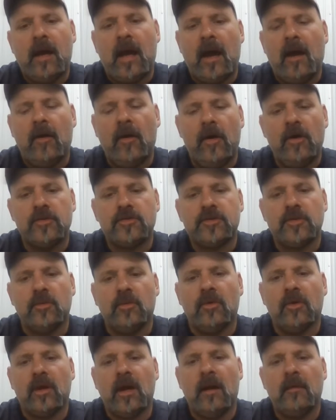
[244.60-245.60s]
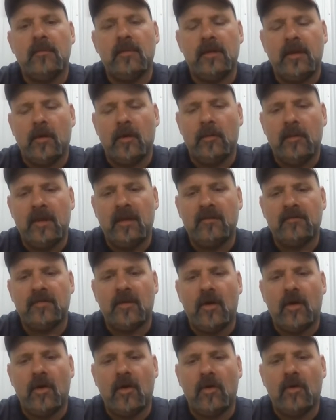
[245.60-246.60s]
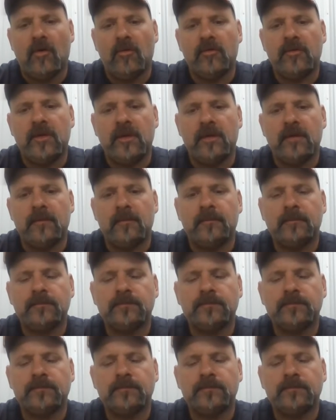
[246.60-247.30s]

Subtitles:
OSHA will come and they'll be involved, and